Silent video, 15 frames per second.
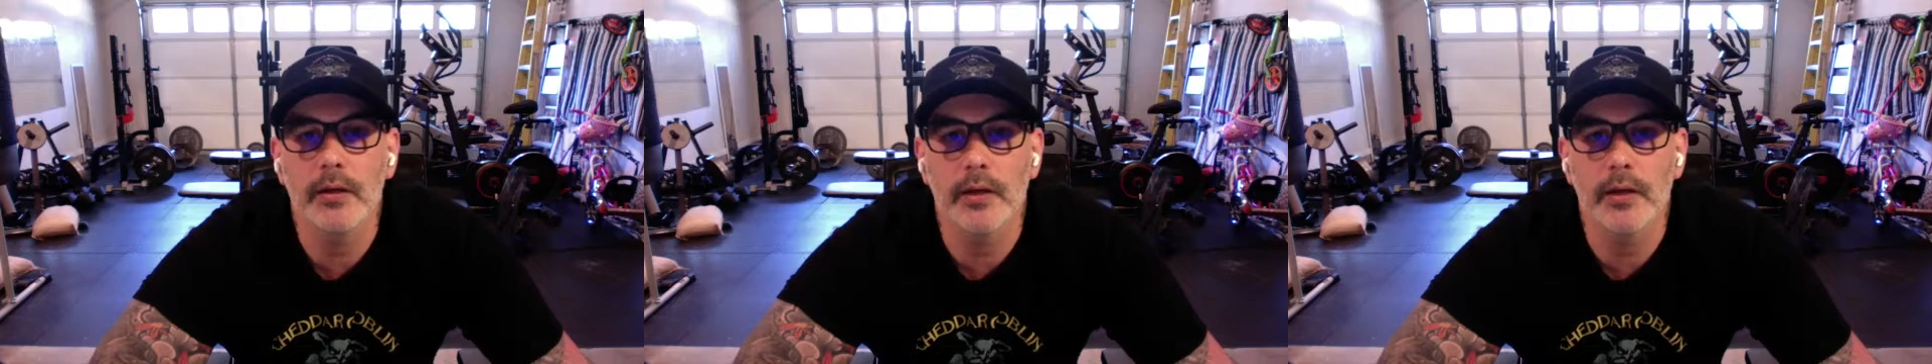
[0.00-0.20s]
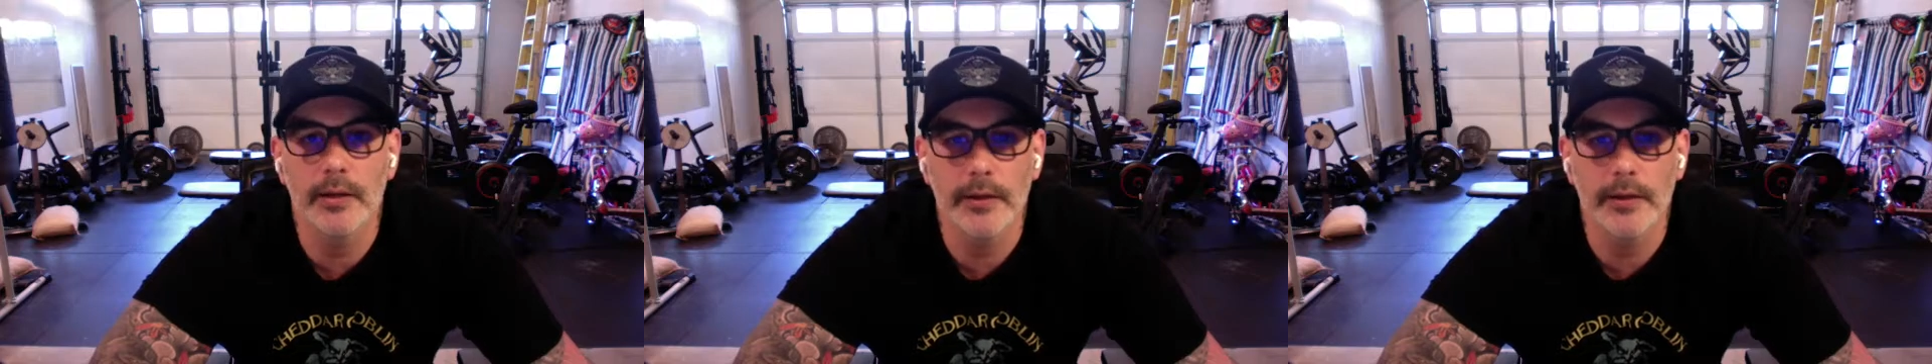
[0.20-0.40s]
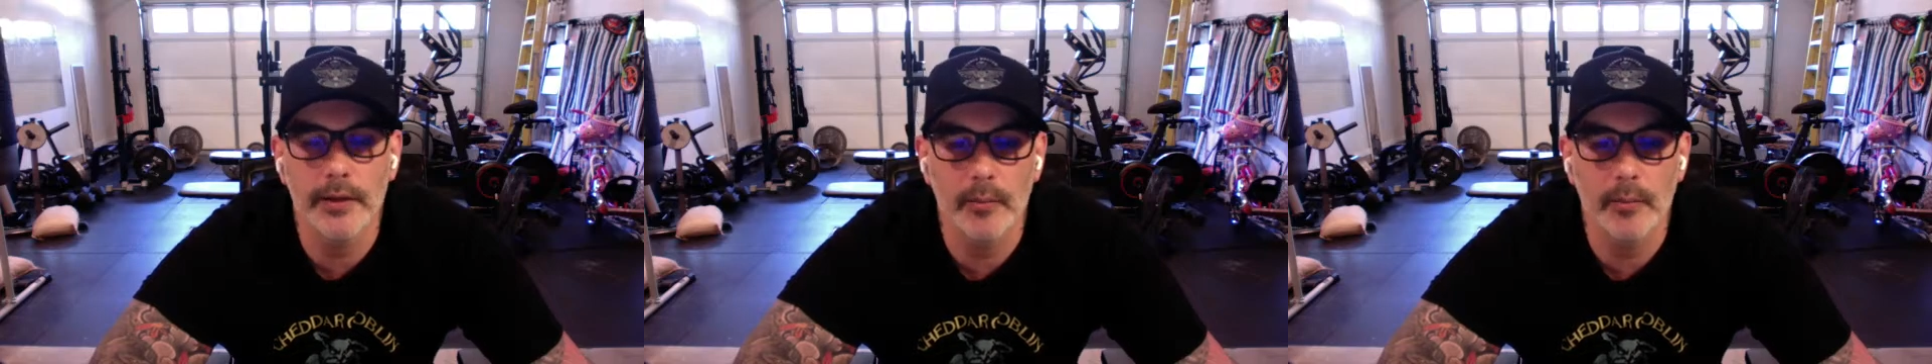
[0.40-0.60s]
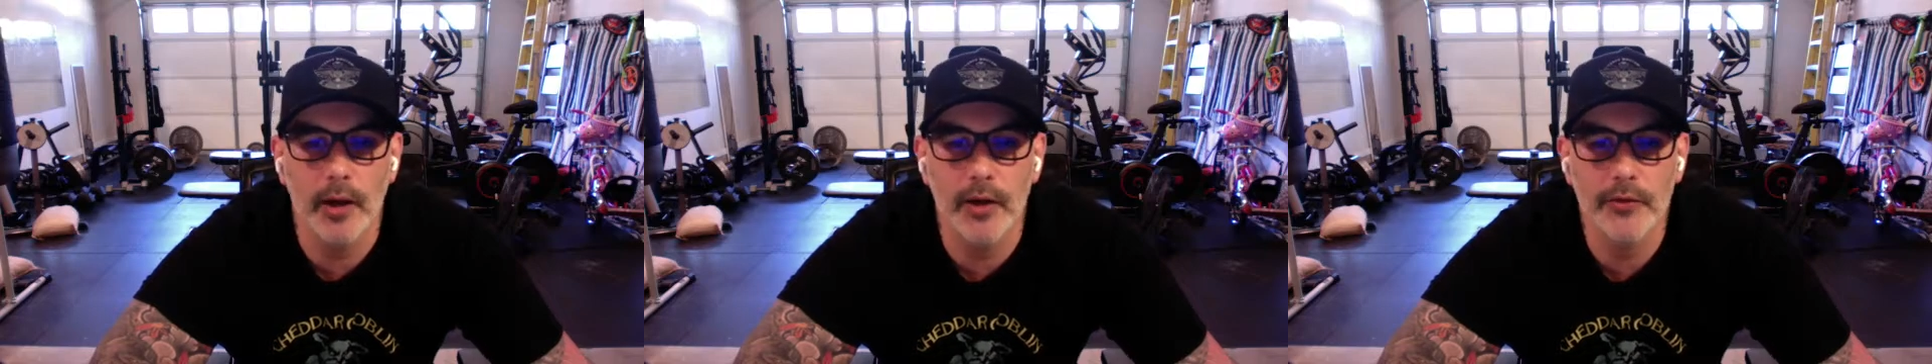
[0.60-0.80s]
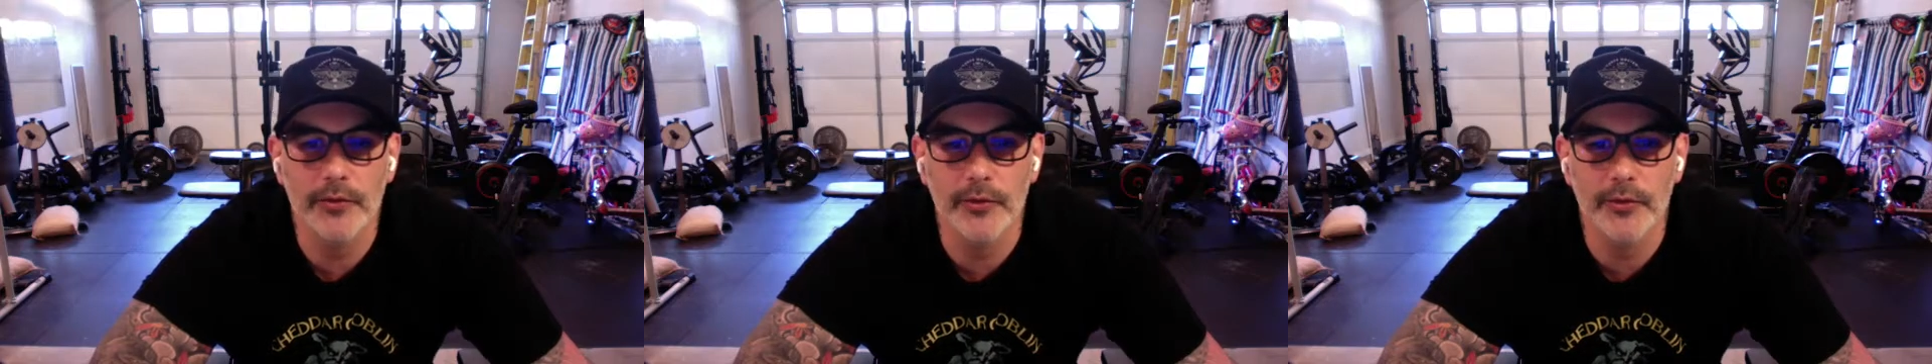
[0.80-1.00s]
and the
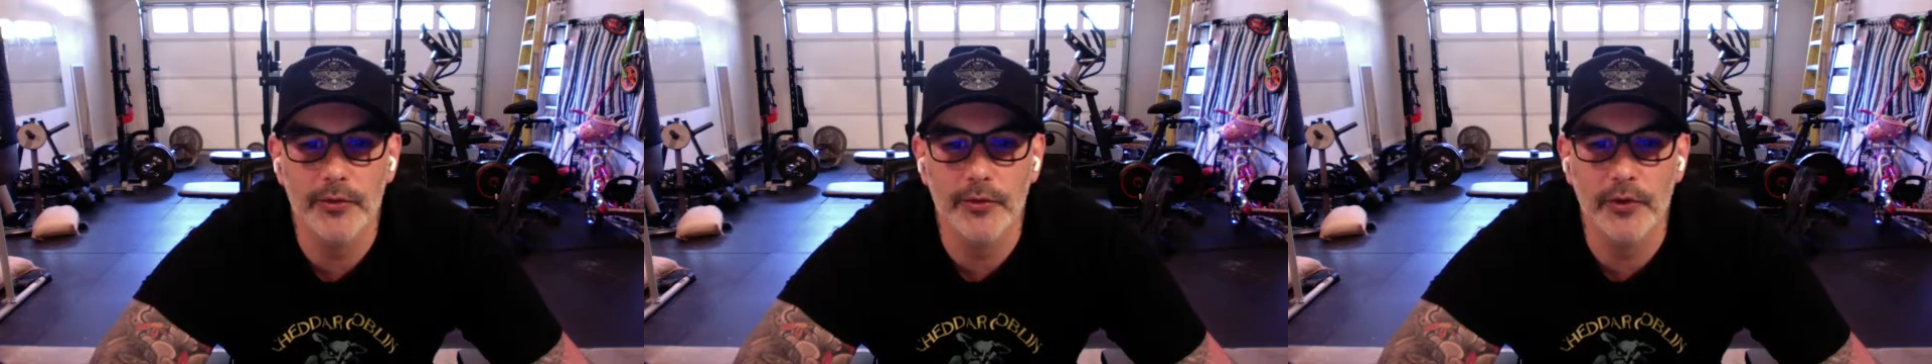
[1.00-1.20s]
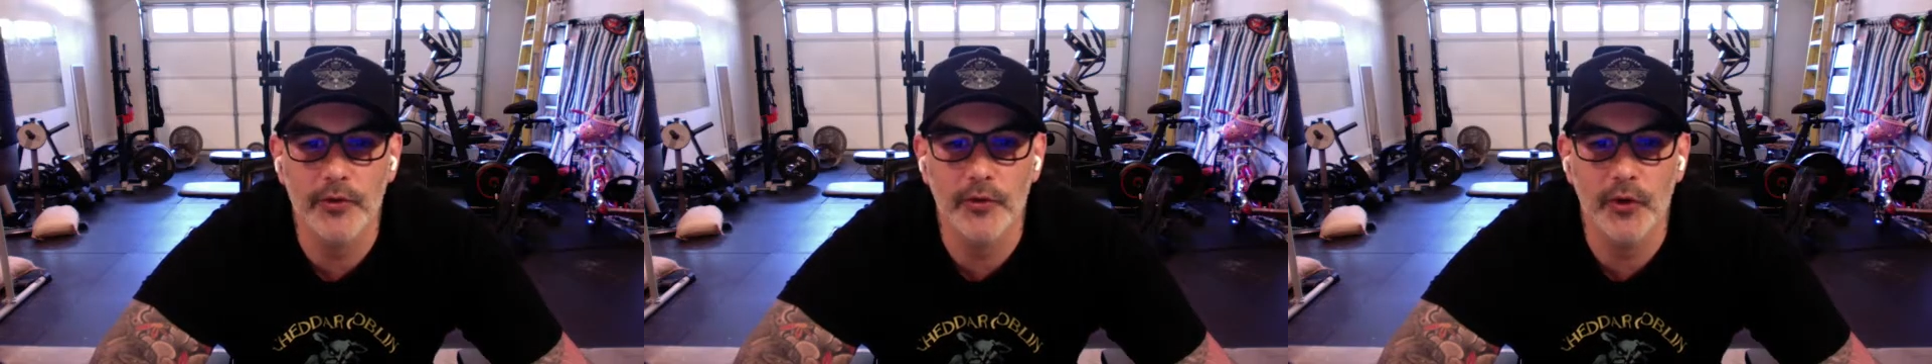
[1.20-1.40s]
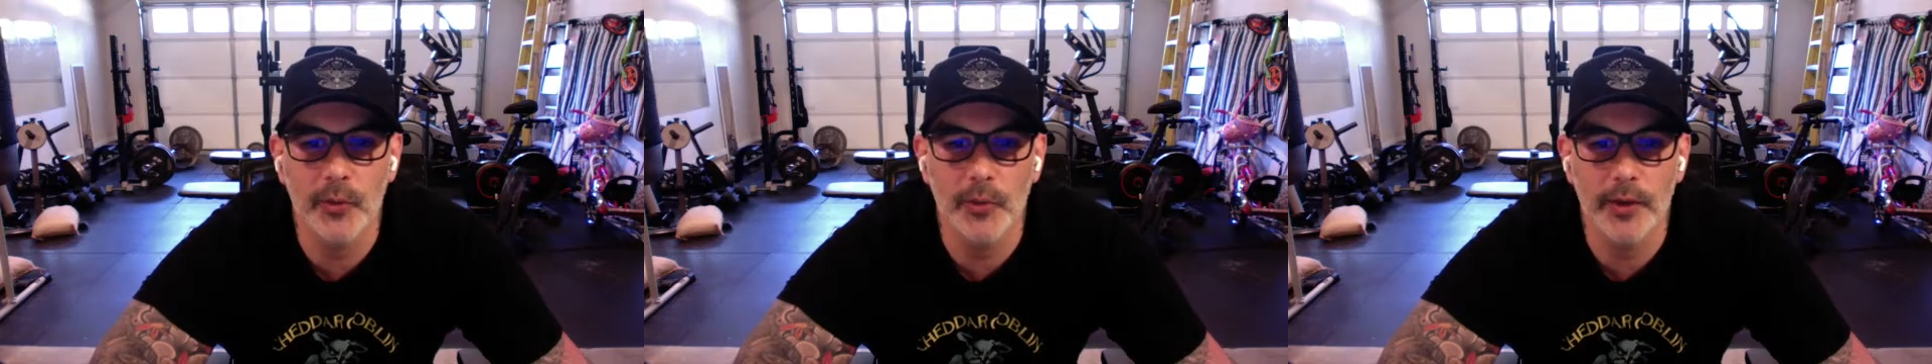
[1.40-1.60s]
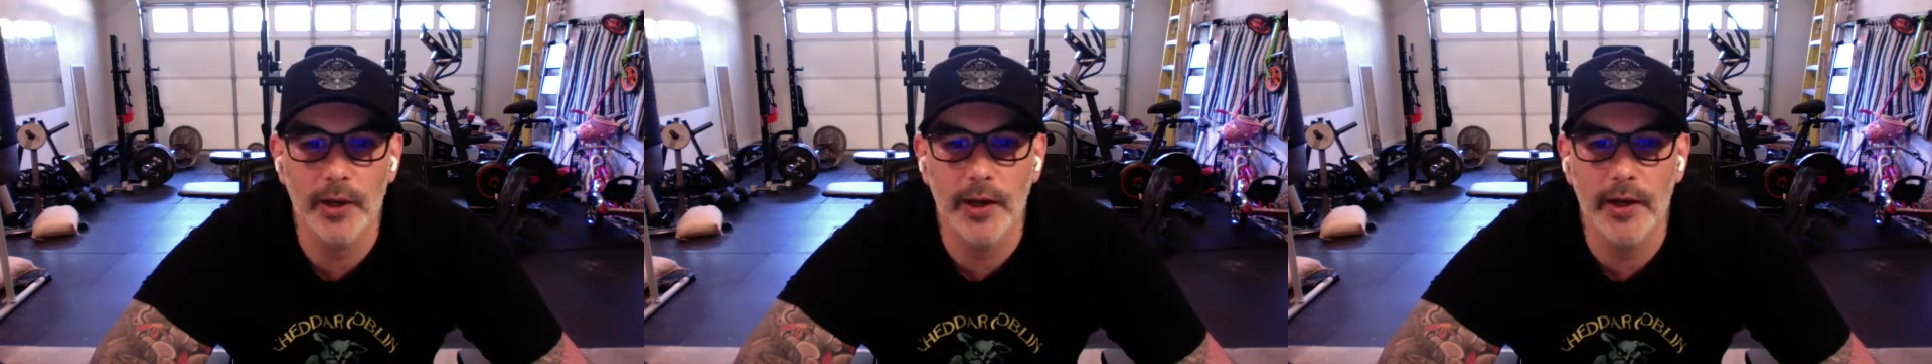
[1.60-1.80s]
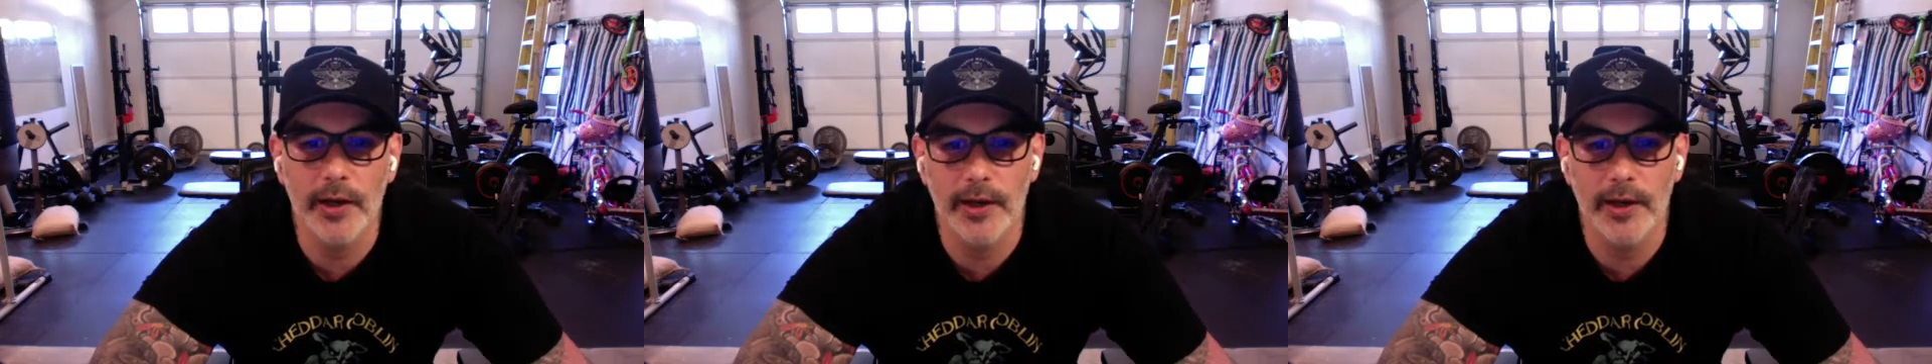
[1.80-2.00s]
imposter syndrome that
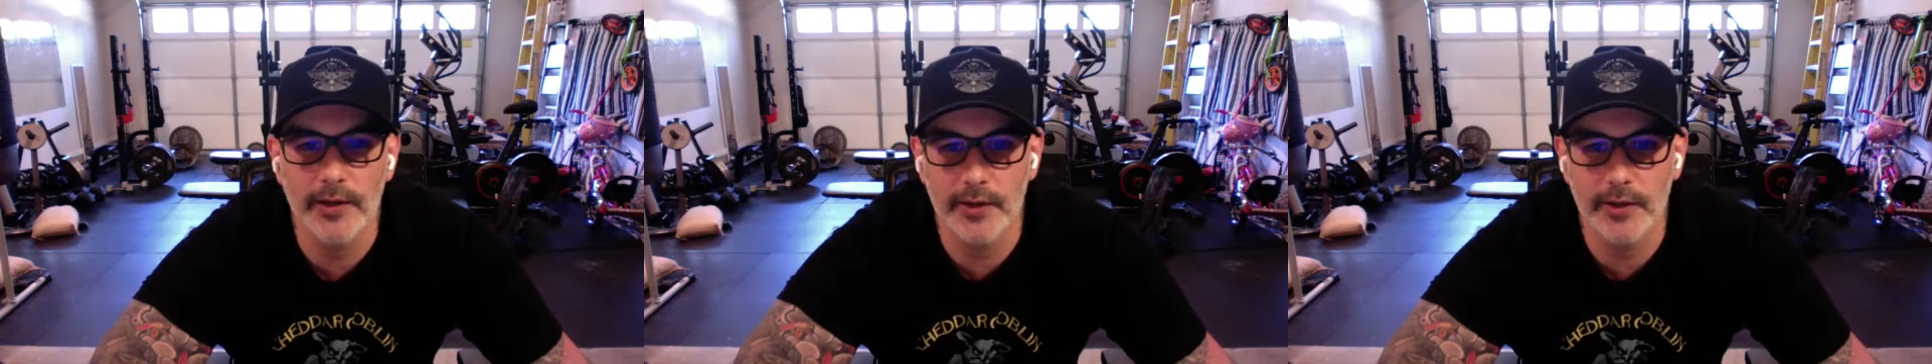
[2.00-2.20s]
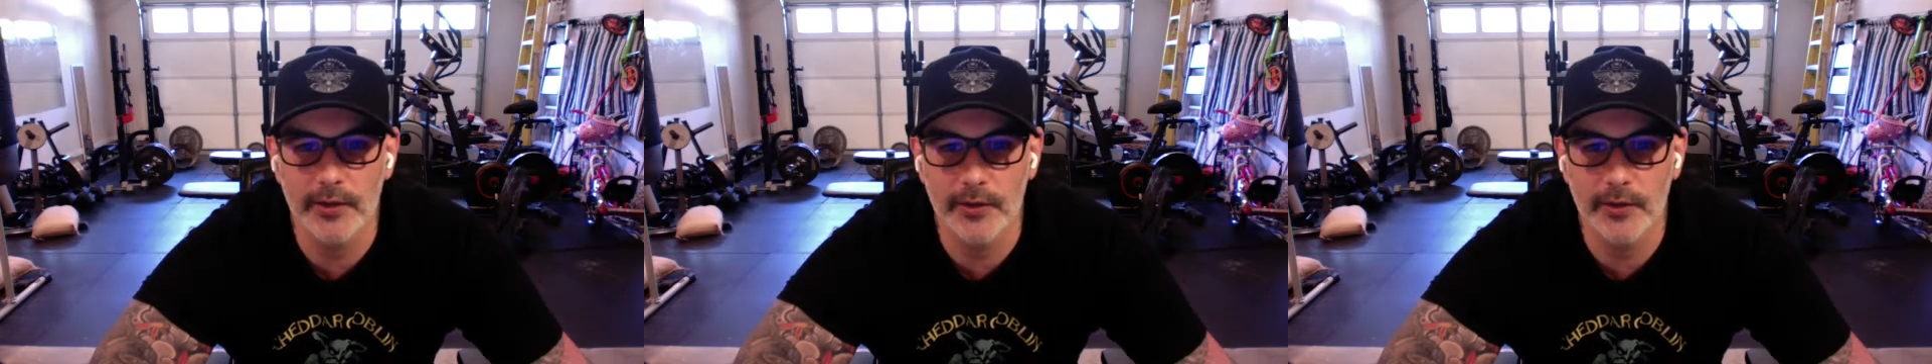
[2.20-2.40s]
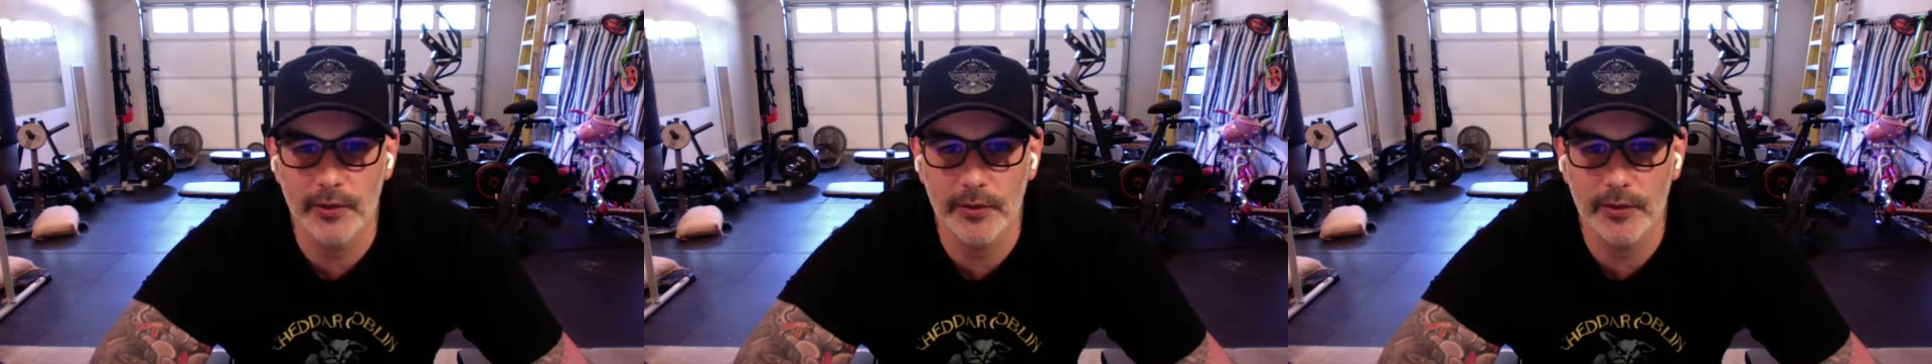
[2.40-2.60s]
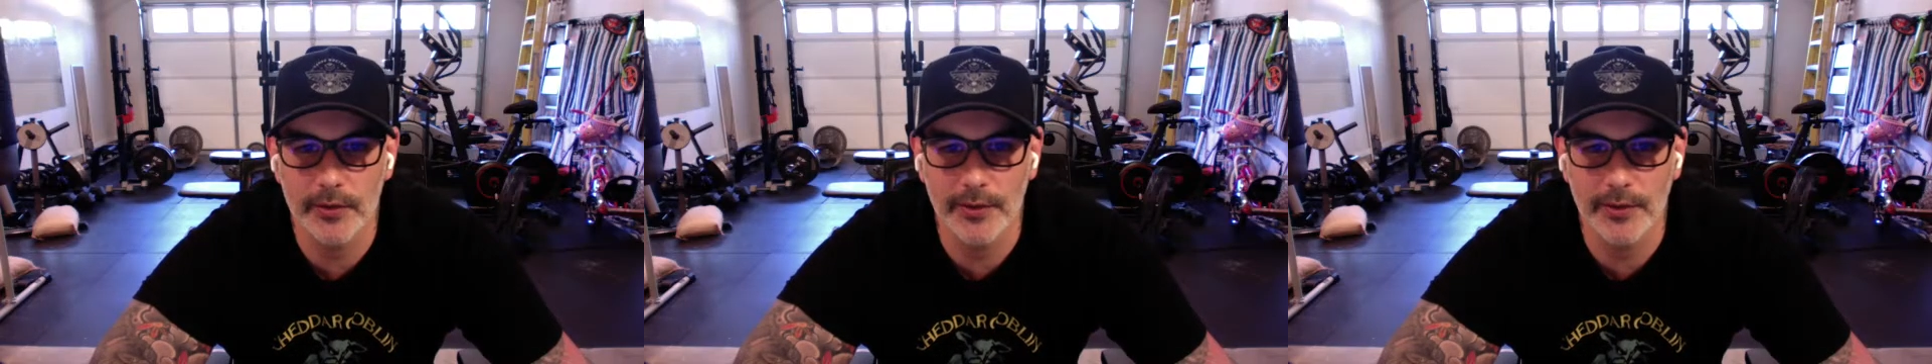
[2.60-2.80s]
I tend to